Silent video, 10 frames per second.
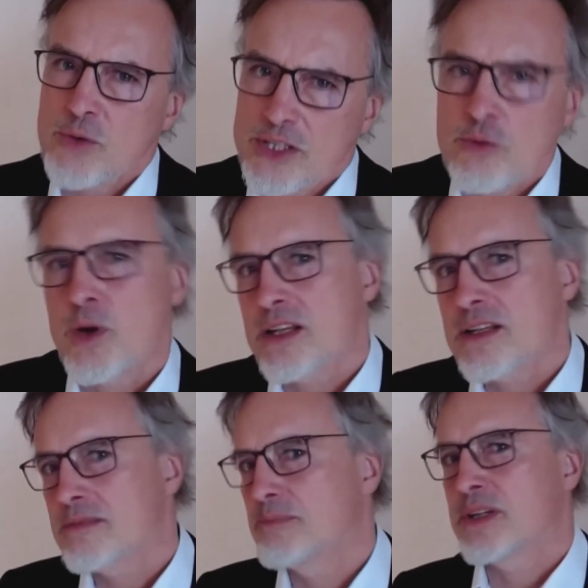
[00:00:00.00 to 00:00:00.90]
what you
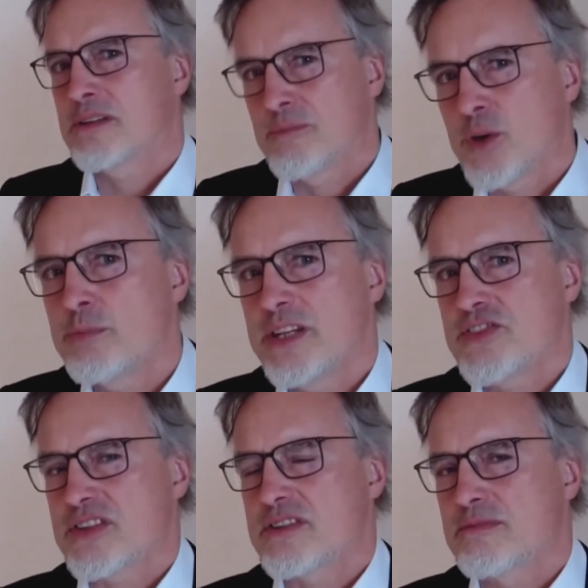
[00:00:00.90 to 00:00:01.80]
want, but no
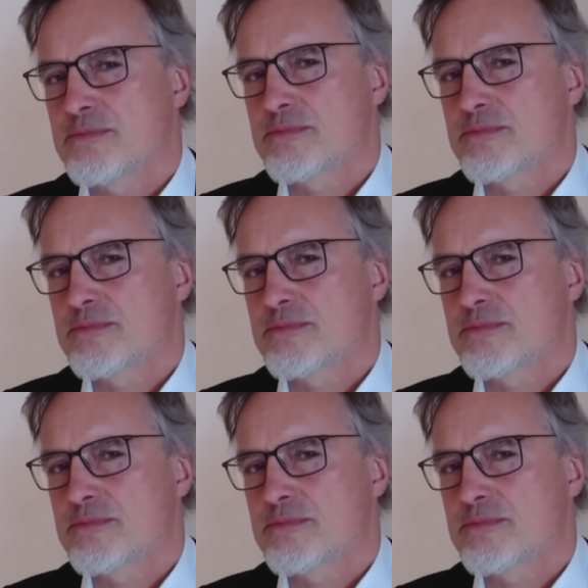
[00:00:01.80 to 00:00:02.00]
peaches.